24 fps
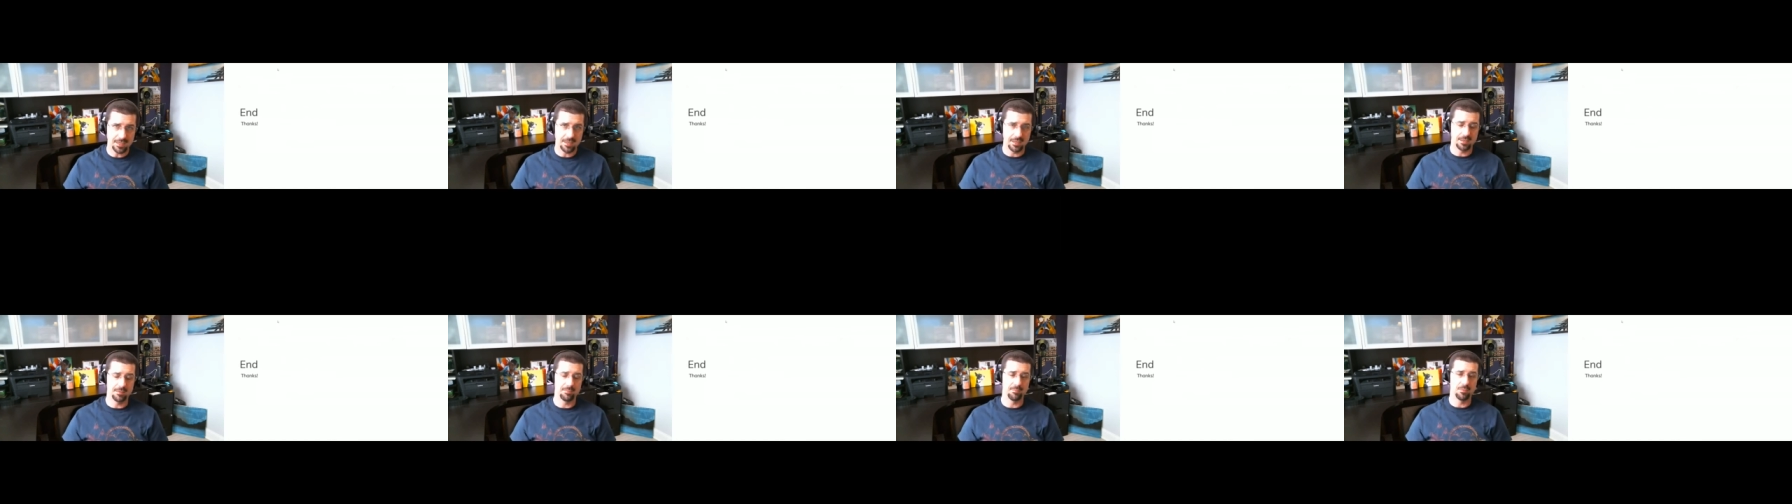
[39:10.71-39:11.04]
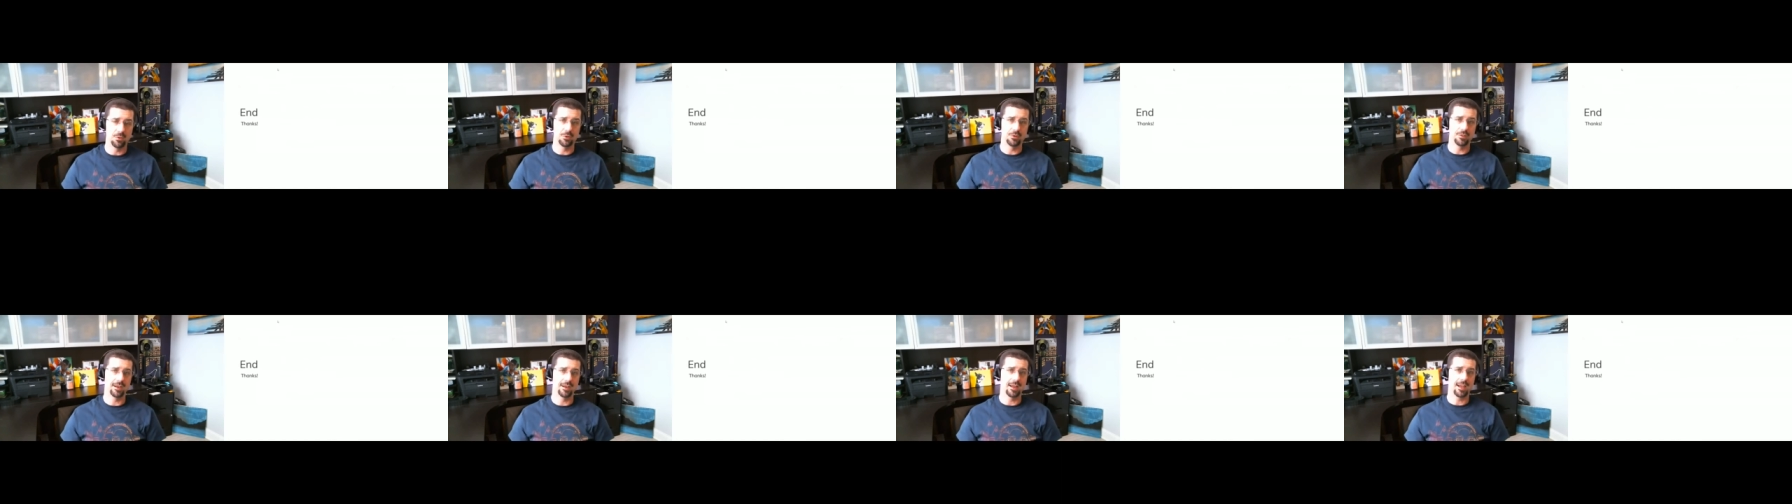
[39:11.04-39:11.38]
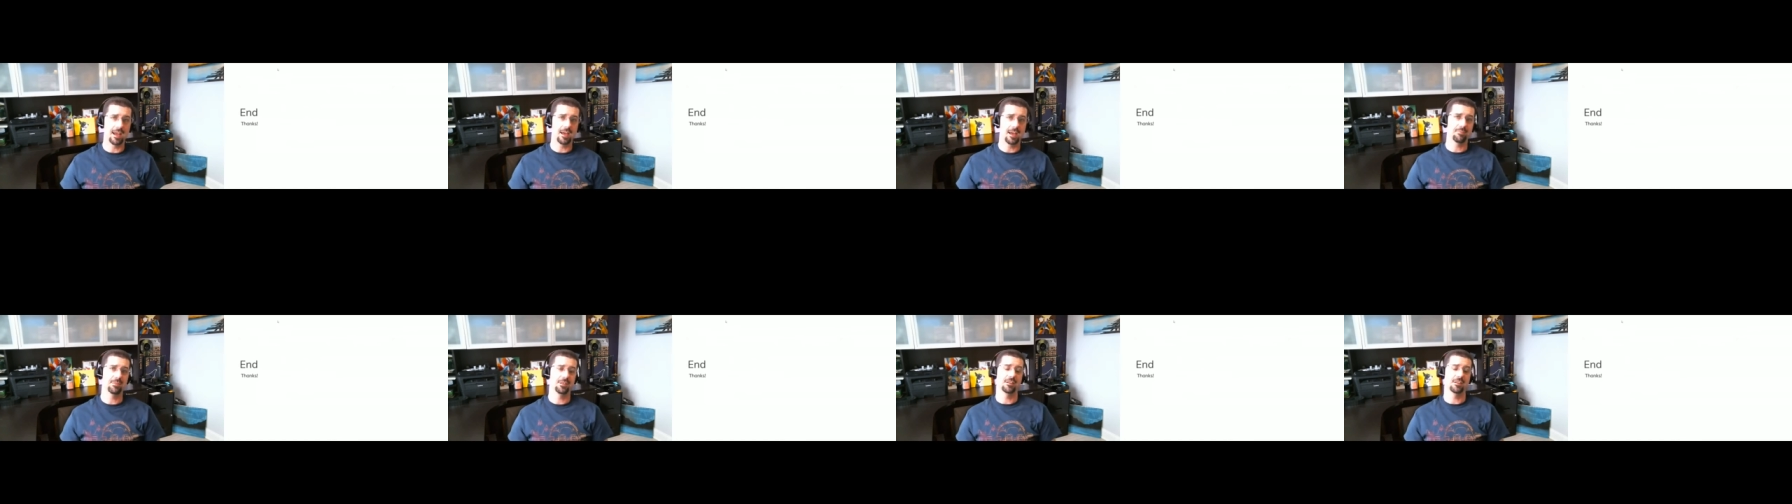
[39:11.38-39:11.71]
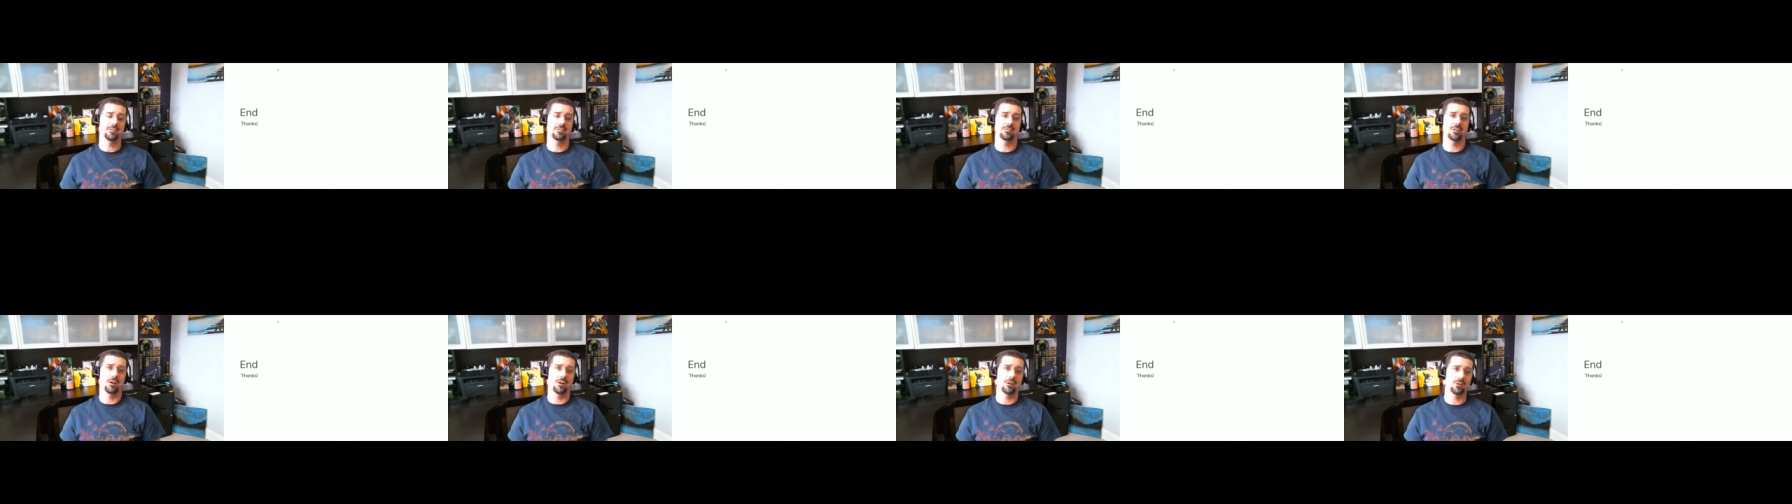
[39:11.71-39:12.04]
I am more than happy to
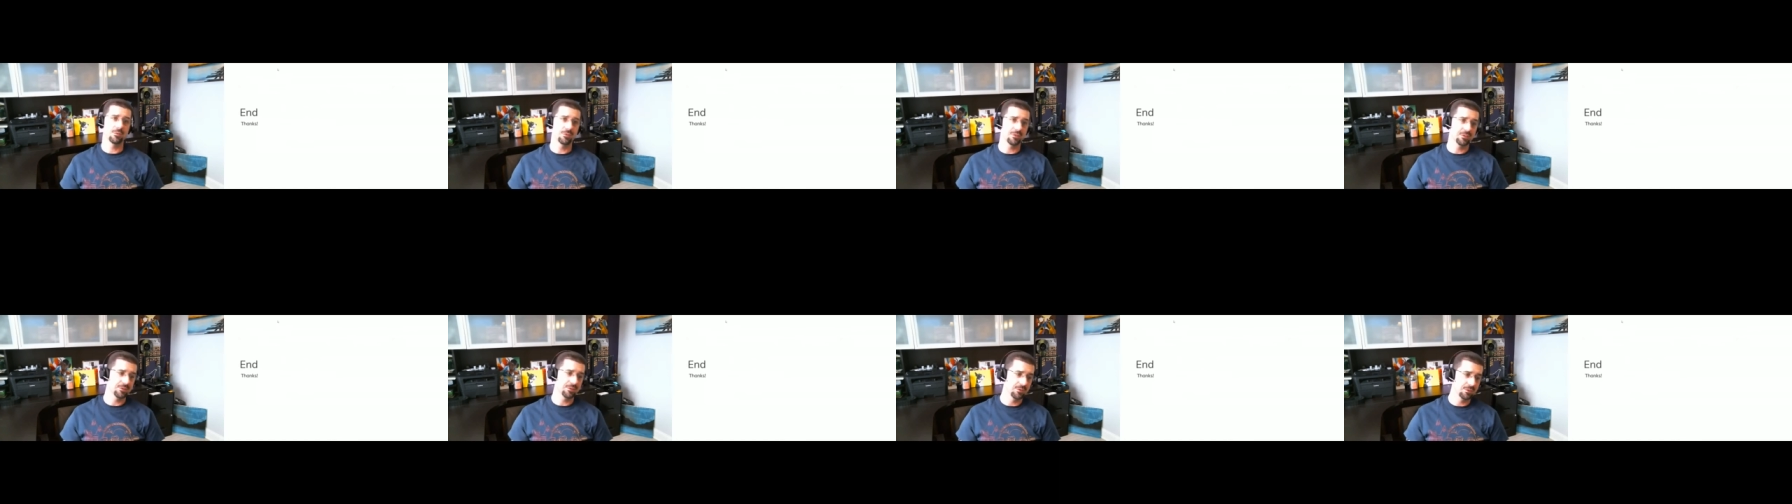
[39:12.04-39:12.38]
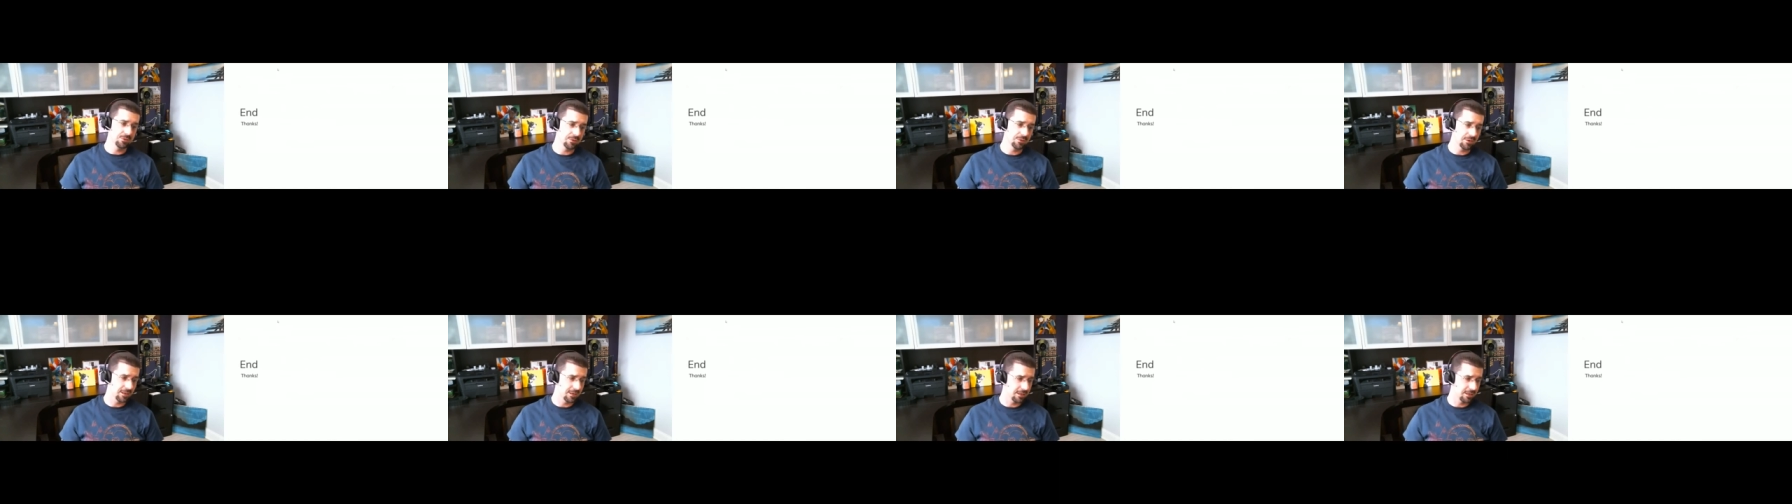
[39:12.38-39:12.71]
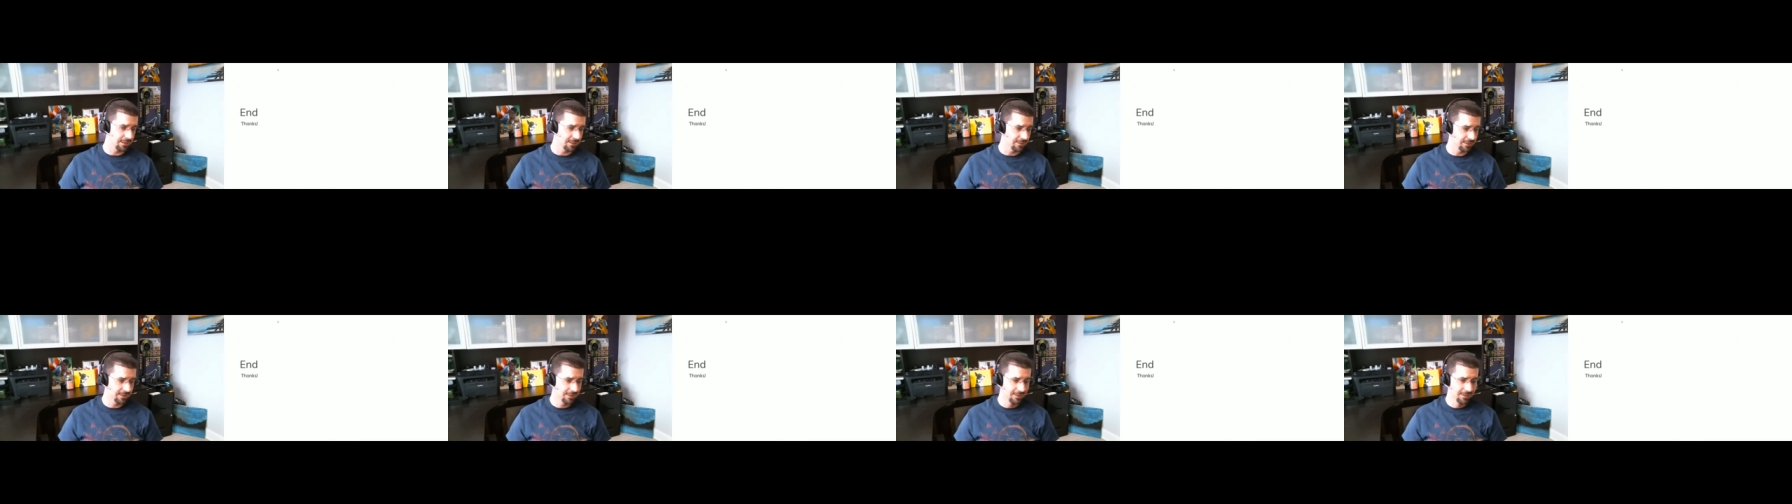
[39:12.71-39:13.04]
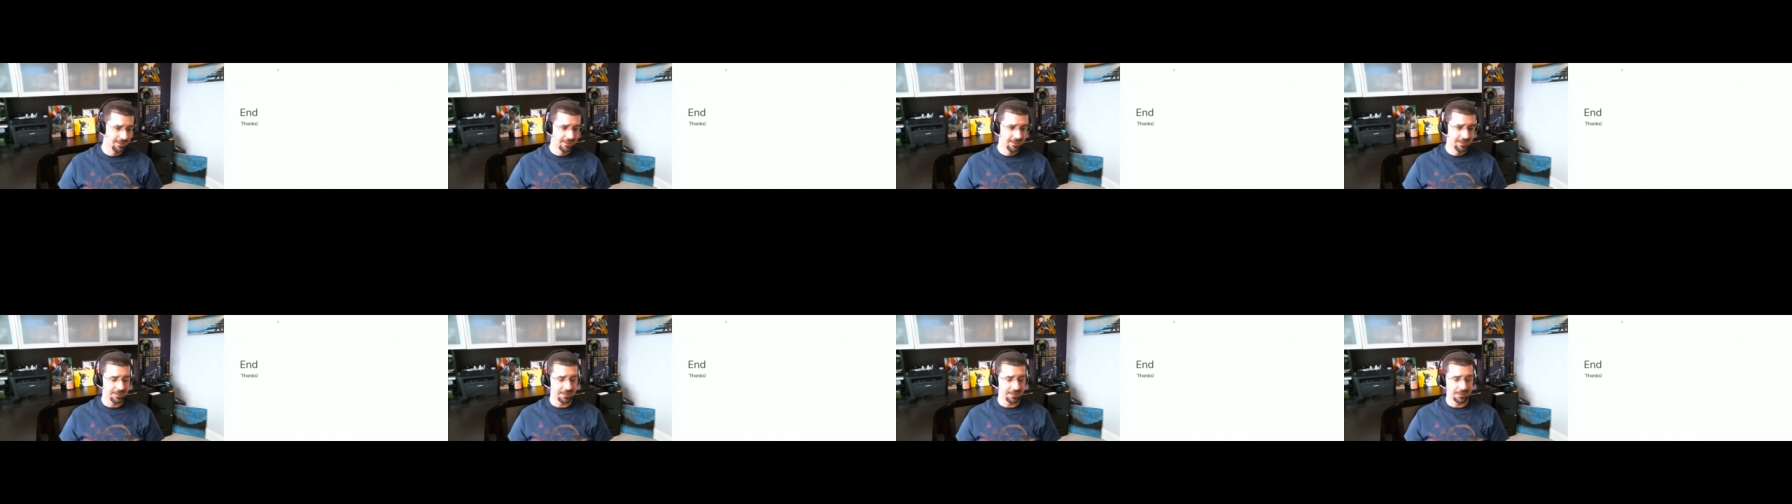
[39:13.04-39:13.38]
talk with you. Uh,
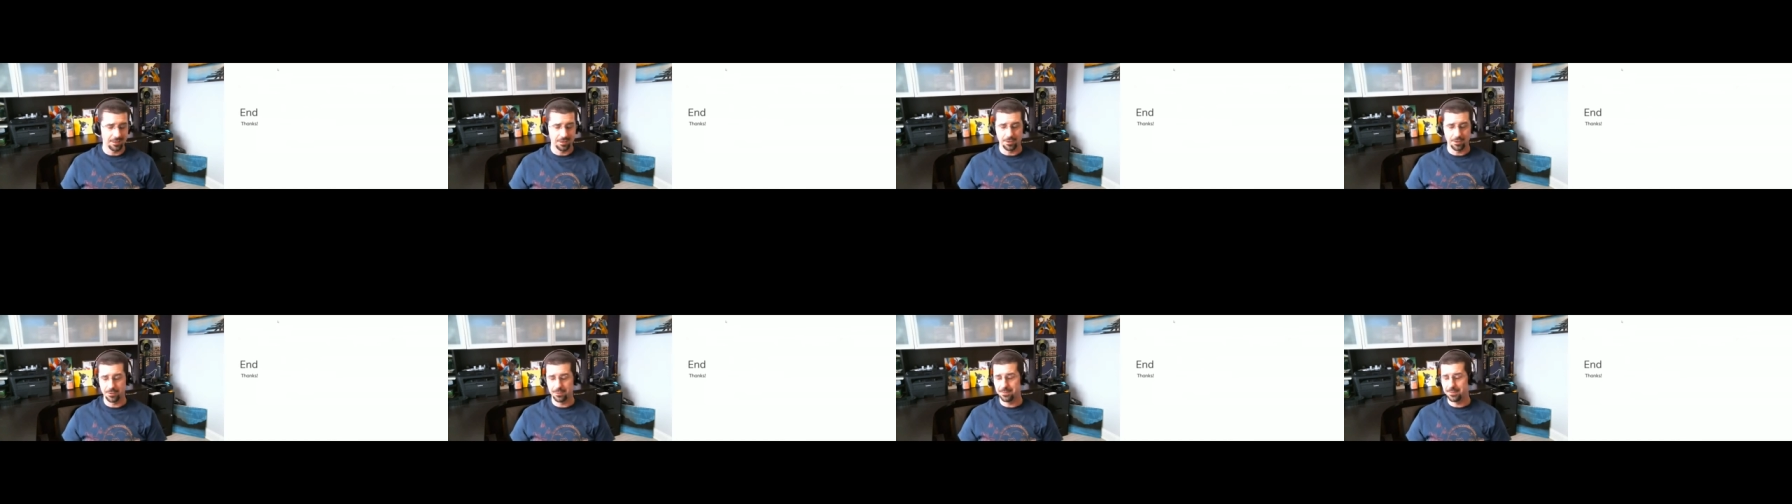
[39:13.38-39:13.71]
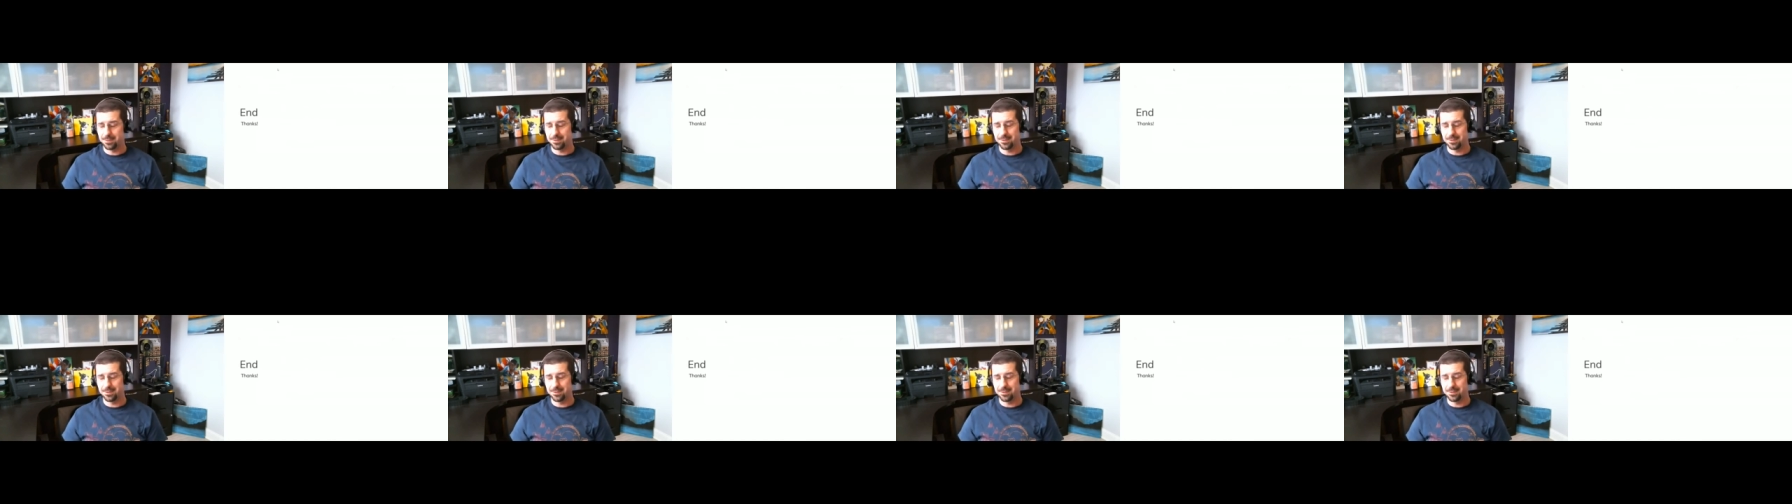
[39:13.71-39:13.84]
you know,